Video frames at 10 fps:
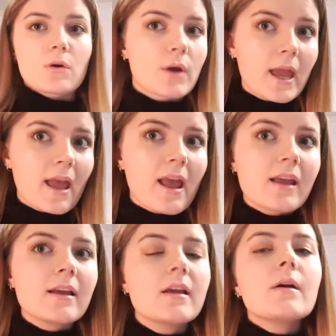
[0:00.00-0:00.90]

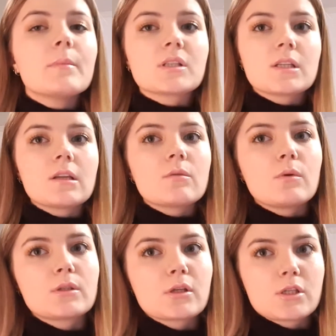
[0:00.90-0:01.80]
okay, but she didn't
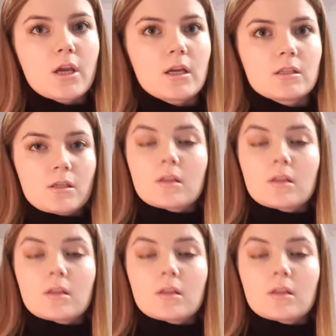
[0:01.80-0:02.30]
want to change